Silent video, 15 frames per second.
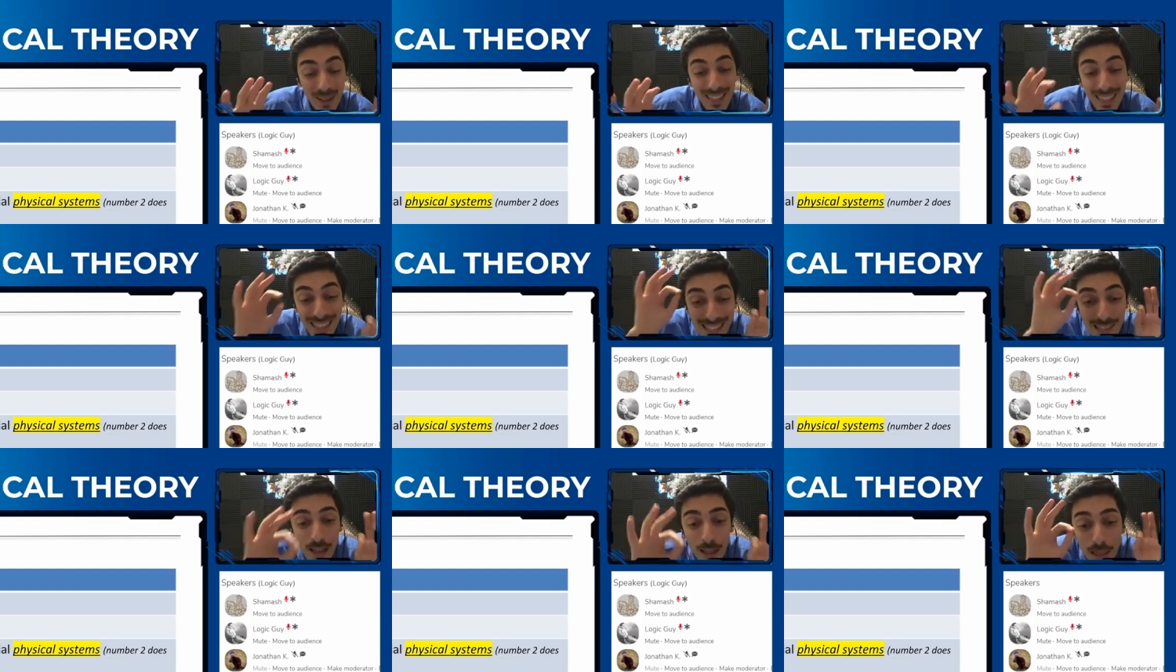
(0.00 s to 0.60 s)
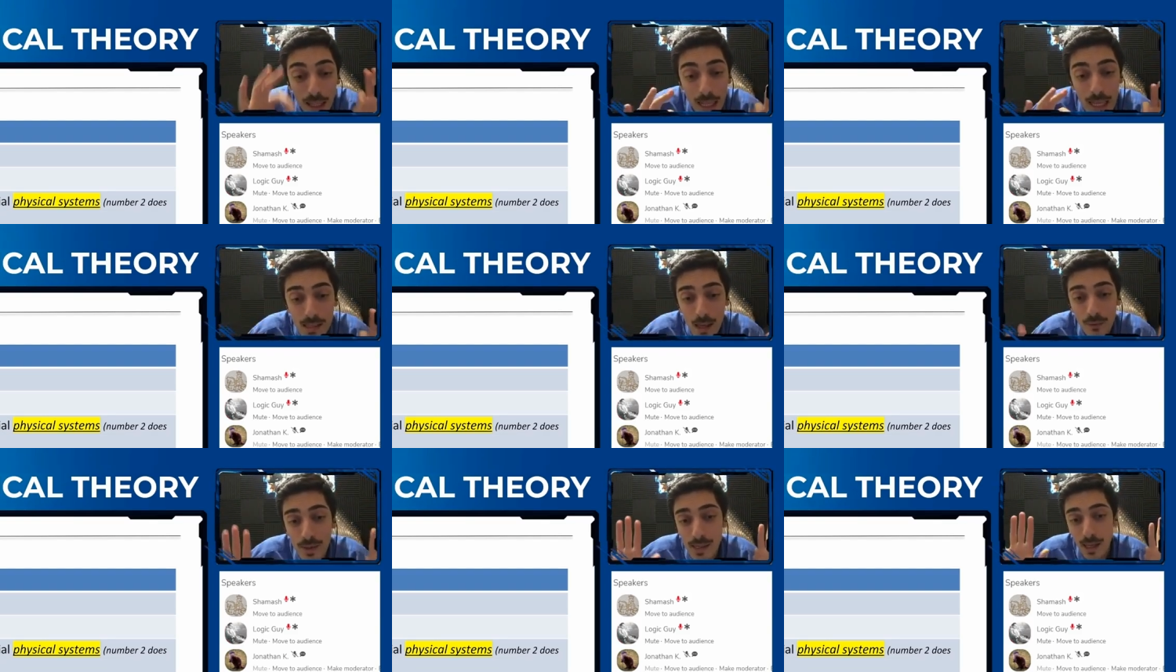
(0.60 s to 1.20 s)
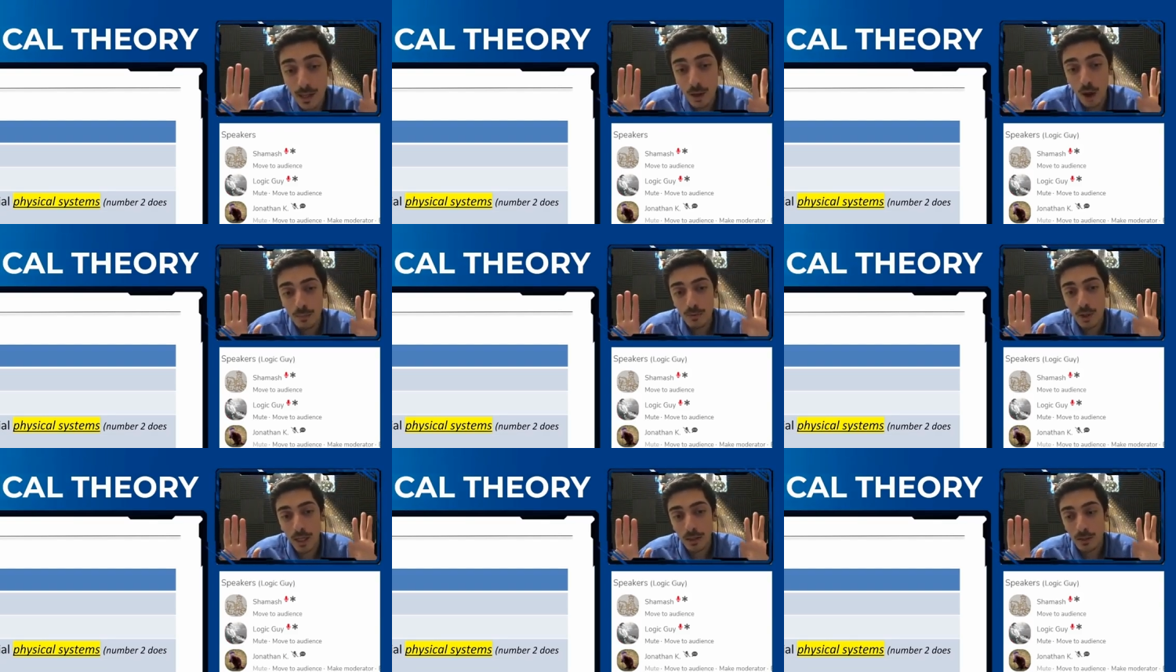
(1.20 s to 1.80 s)
But it is nonetheless a physical
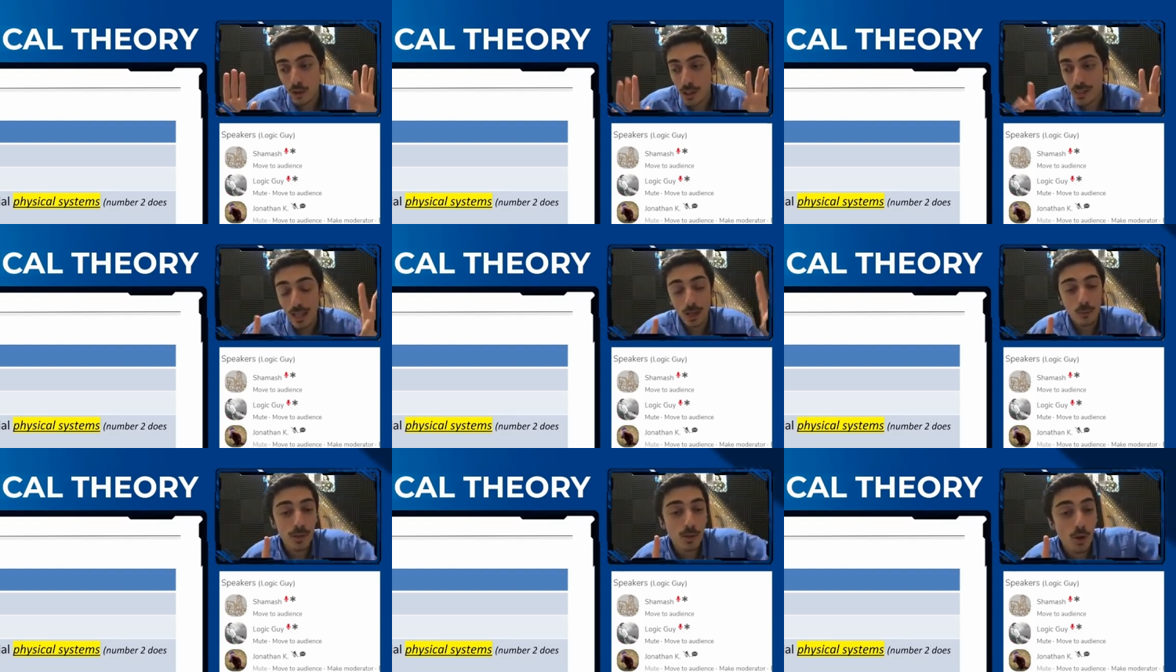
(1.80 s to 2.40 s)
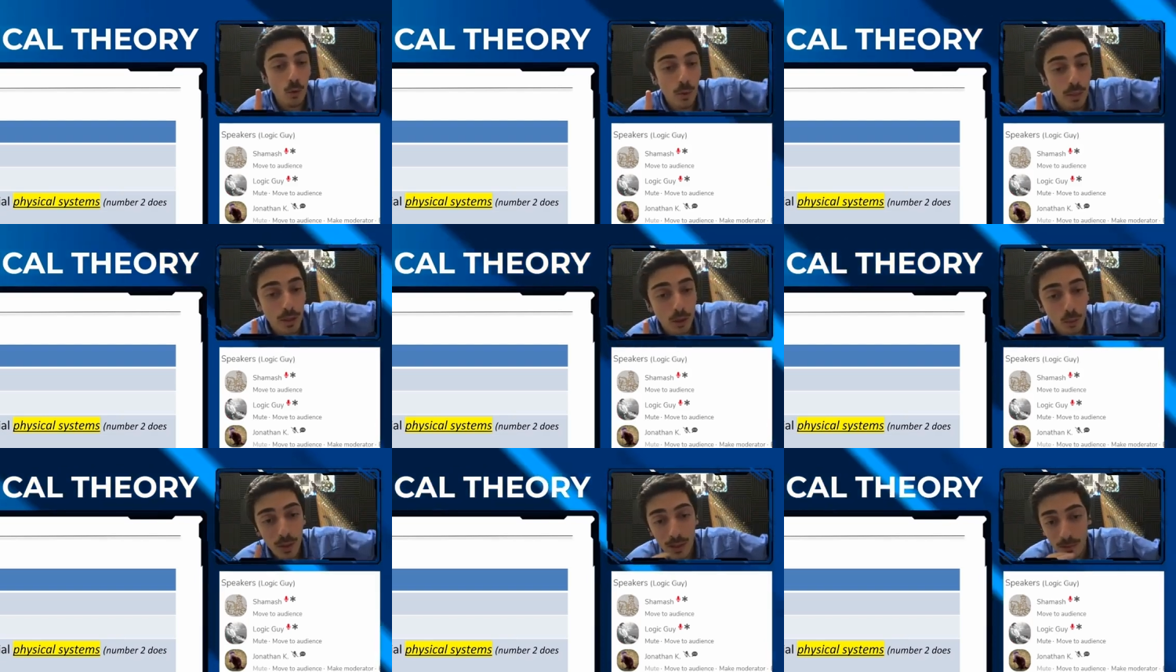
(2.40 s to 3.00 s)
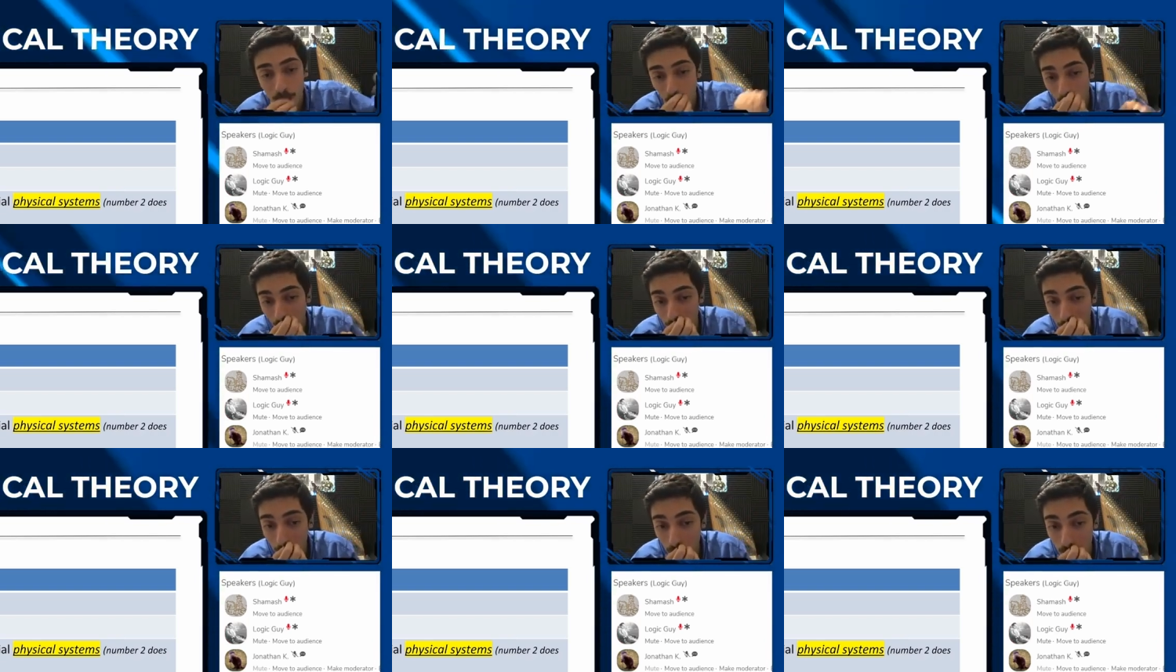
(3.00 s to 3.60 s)
object, just like we saw with the twin
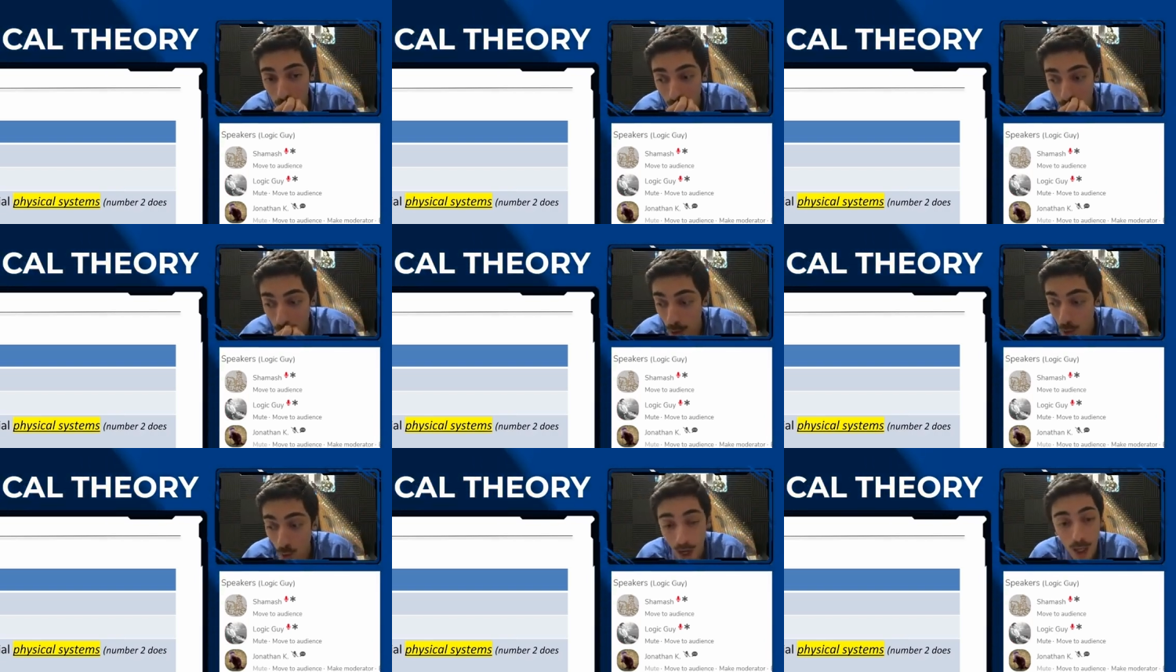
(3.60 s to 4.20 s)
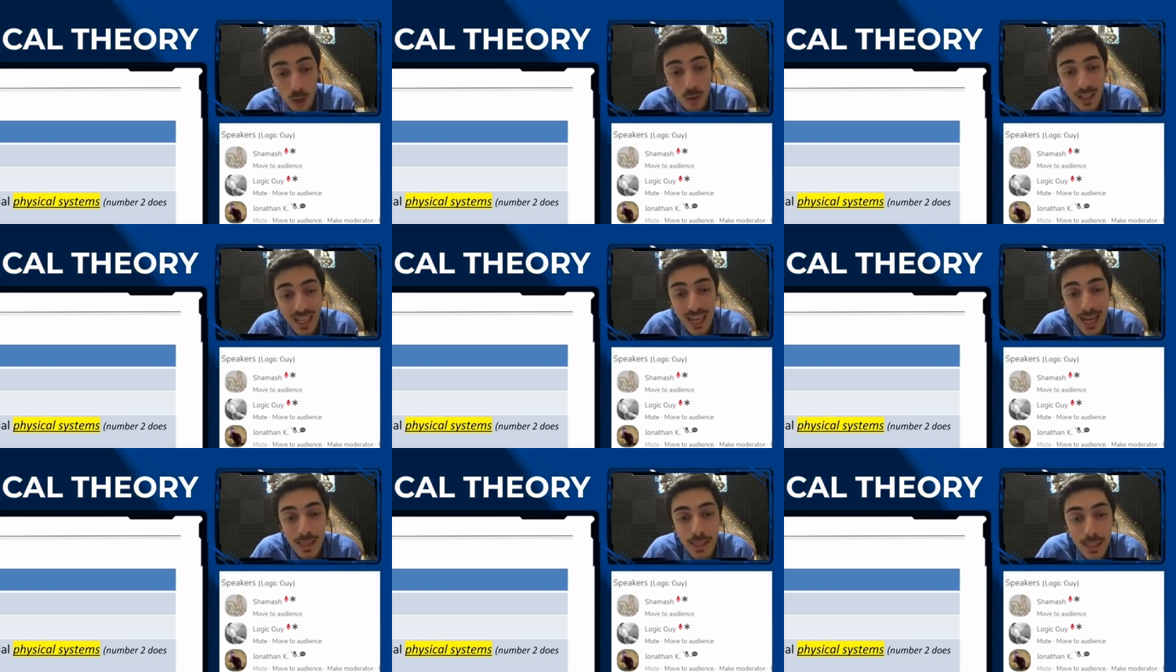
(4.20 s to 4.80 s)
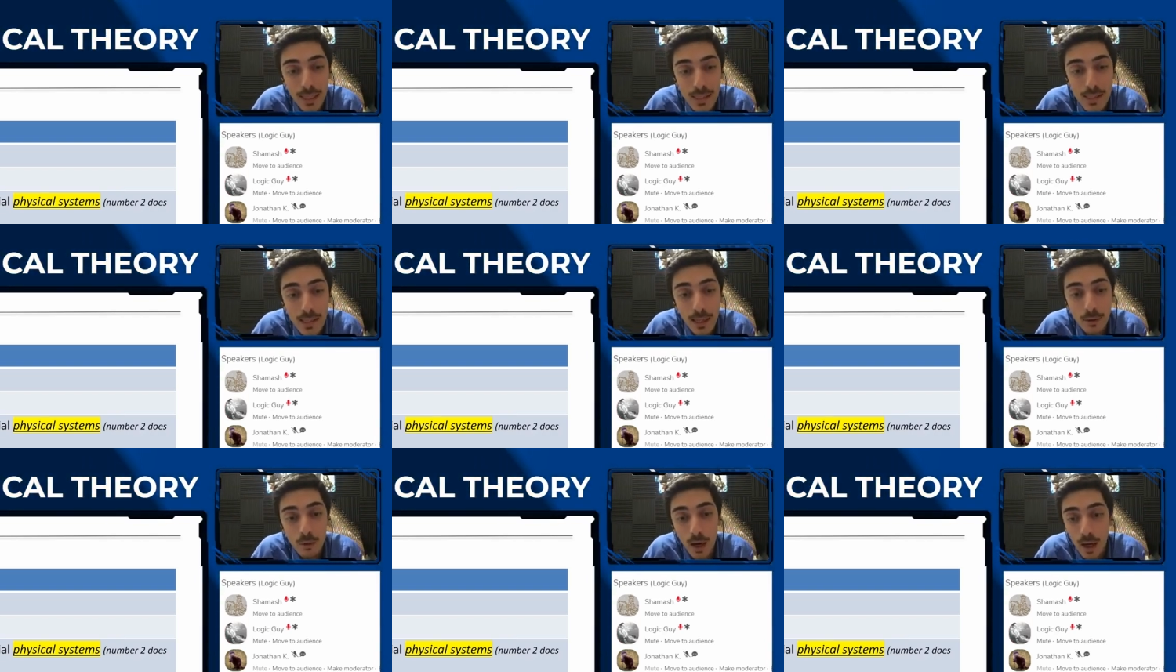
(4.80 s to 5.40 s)
prime conjecture. You are looking at the
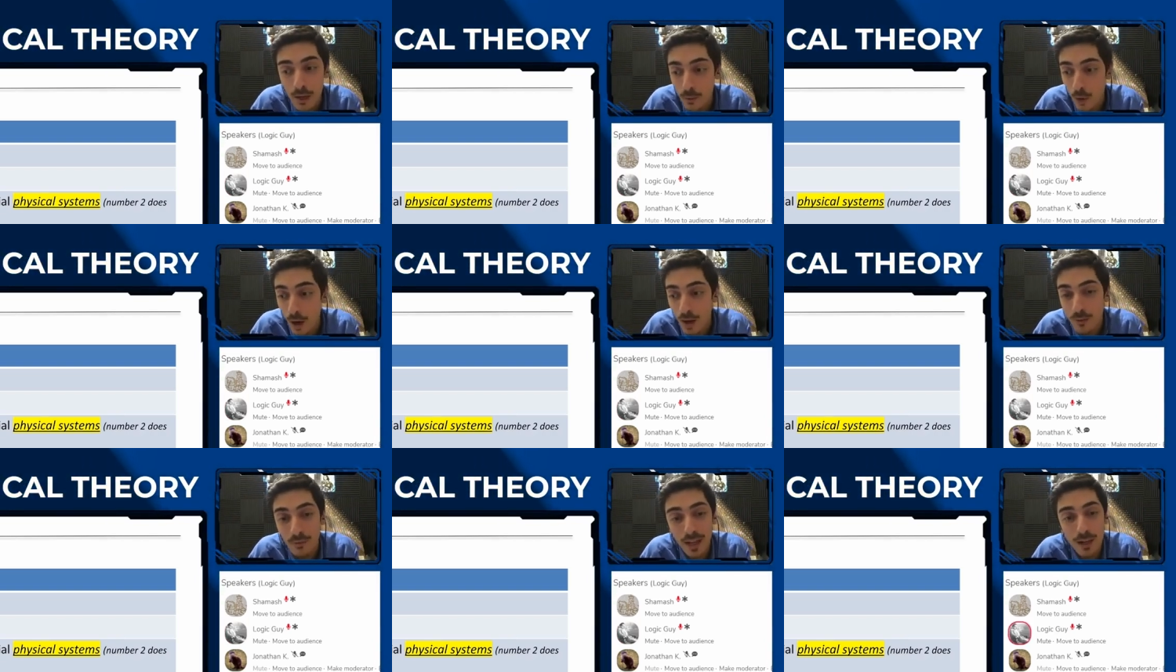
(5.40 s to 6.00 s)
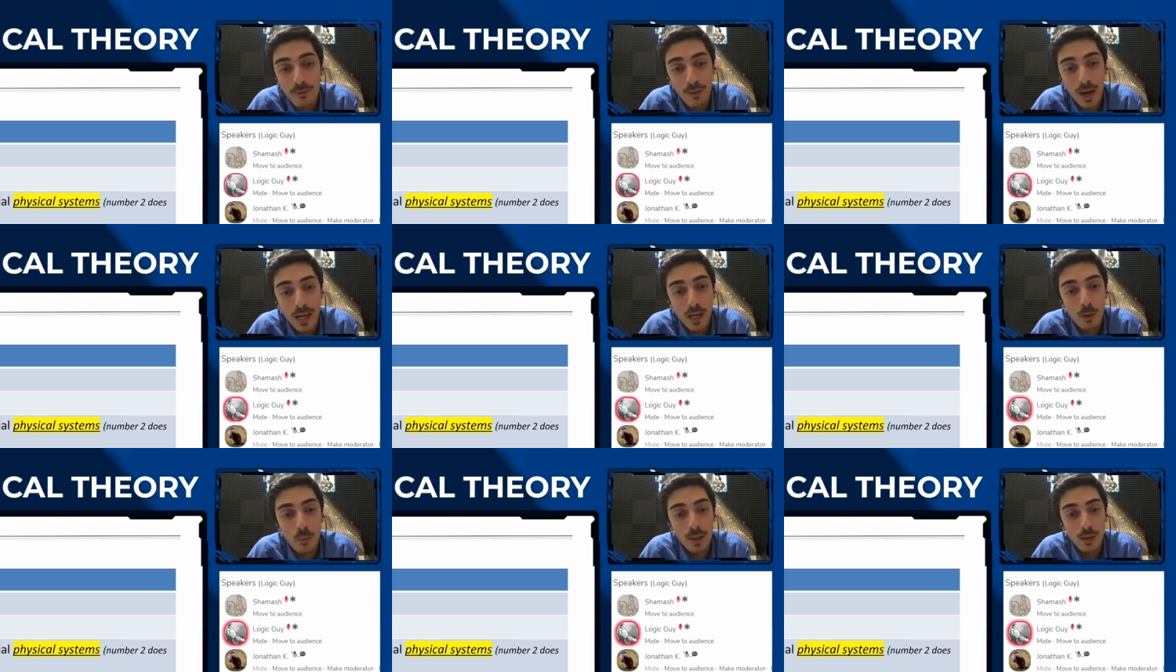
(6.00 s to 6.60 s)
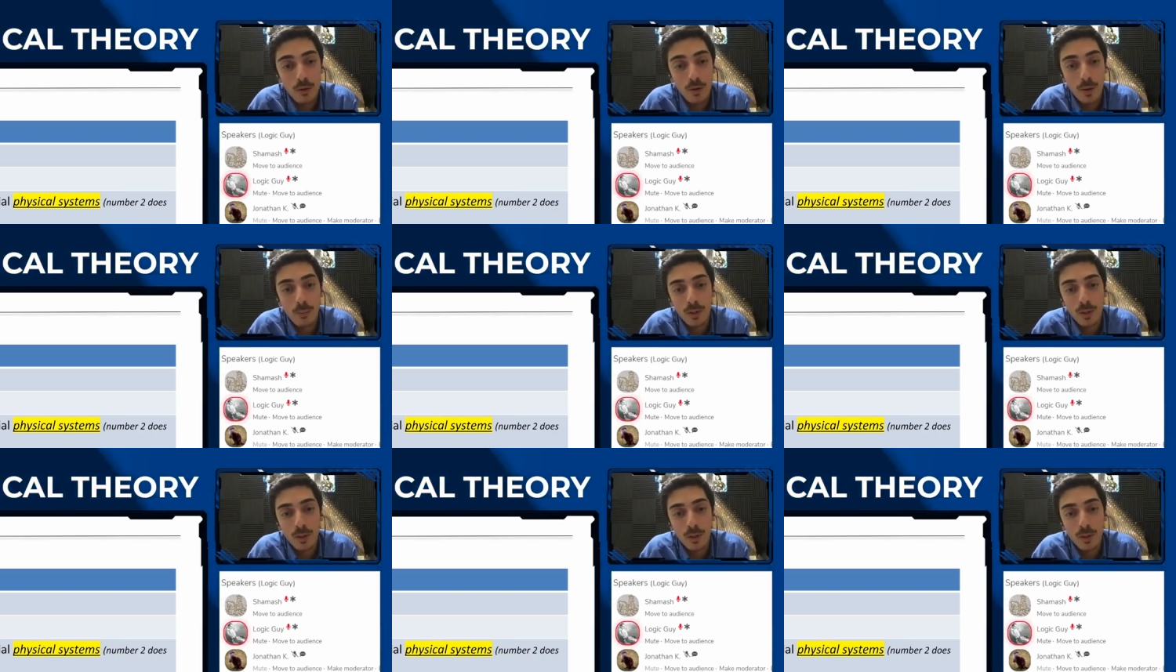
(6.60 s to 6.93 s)
list and you are verifying whether